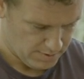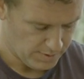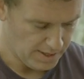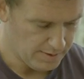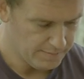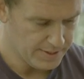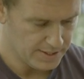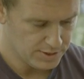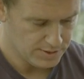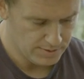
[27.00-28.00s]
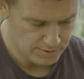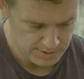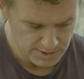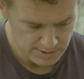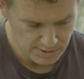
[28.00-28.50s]
without being
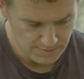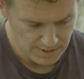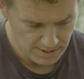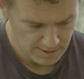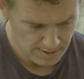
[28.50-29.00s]
knotty and chewy.